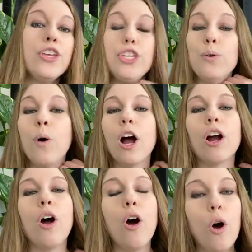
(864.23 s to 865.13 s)
You
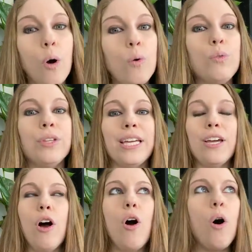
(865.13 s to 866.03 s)
are
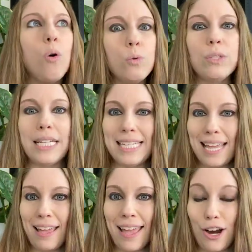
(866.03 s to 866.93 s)
only, only
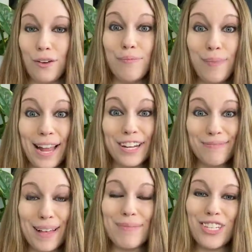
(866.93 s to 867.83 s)
taken care of by your
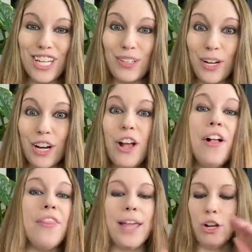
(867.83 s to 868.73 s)
publishing lawyer.
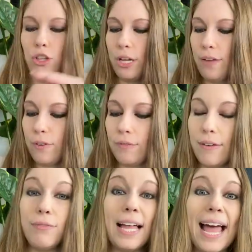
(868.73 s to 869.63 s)
They are looking for
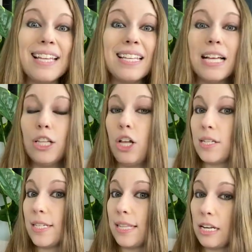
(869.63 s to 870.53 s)
red flags,
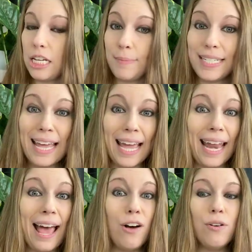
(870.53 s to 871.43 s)
clauses that need to be taken
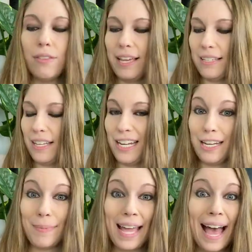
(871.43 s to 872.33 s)
out, things that need
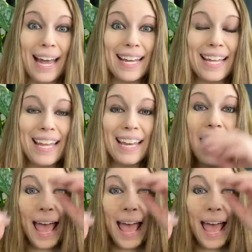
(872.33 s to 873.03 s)
to be added in.